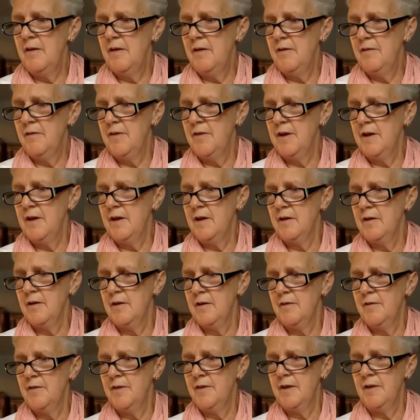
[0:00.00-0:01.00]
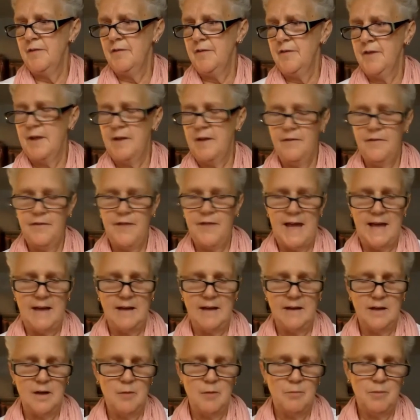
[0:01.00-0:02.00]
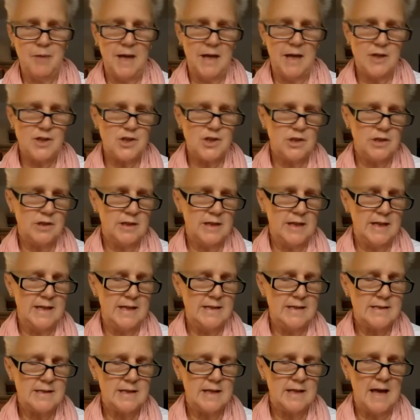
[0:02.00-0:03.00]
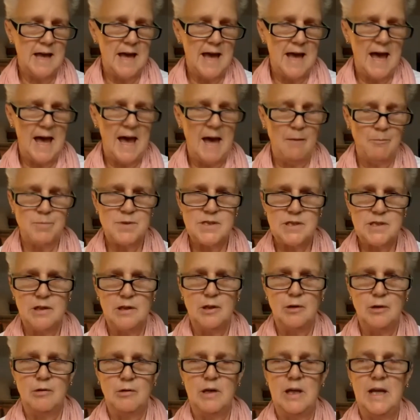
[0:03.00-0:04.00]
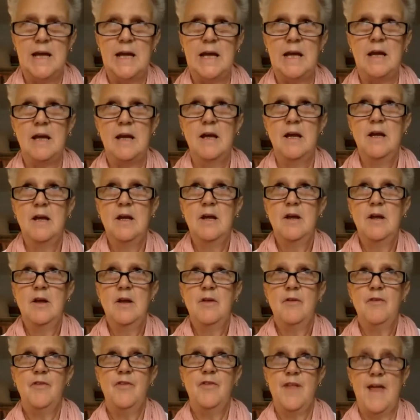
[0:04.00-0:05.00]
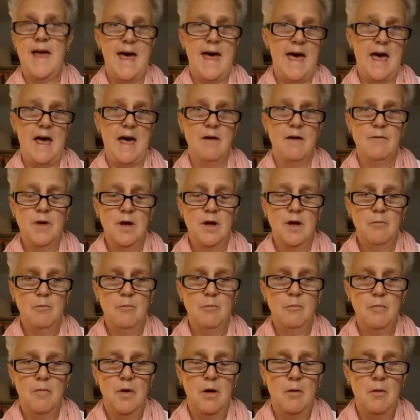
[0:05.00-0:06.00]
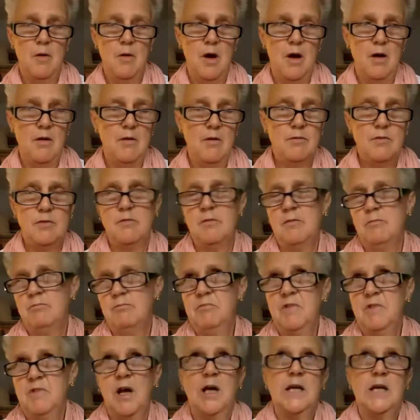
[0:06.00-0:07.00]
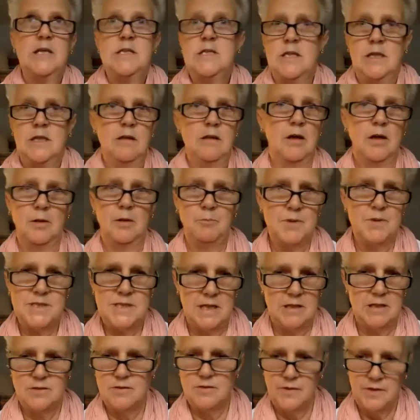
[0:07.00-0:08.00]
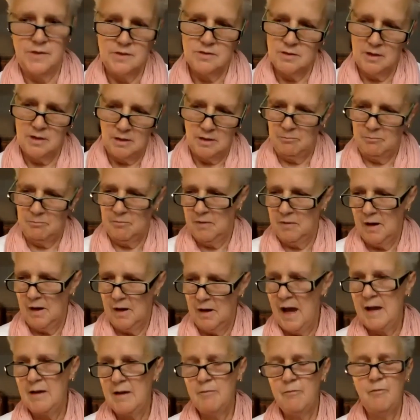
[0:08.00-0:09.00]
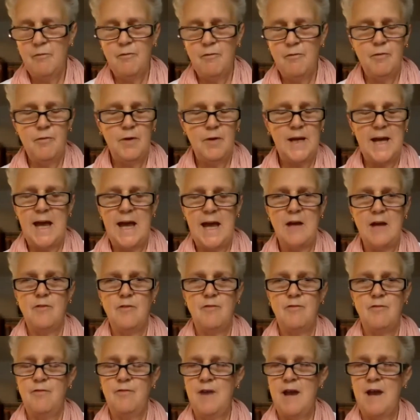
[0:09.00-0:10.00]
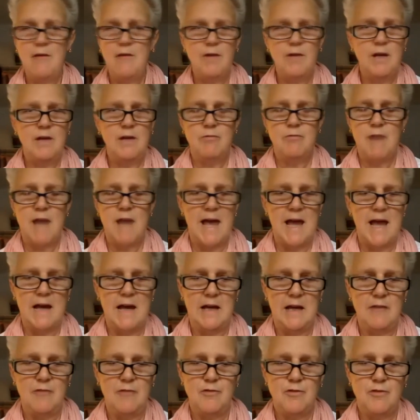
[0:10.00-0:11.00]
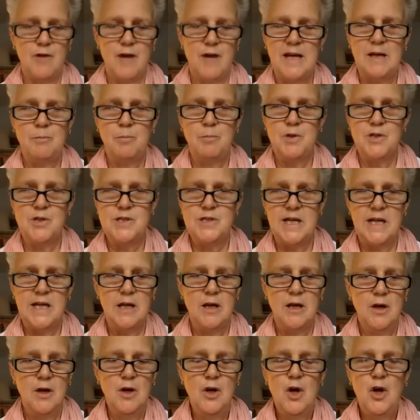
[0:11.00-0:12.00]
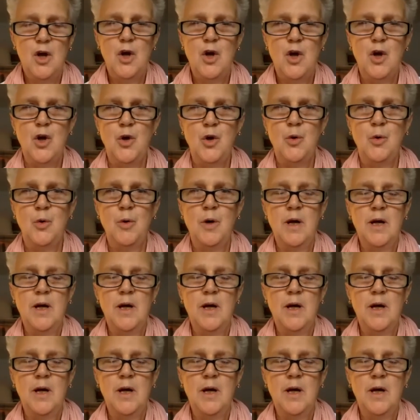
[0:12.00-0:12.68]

that compassion is absolutely there 99% of the time. I cared very rarely for anybody who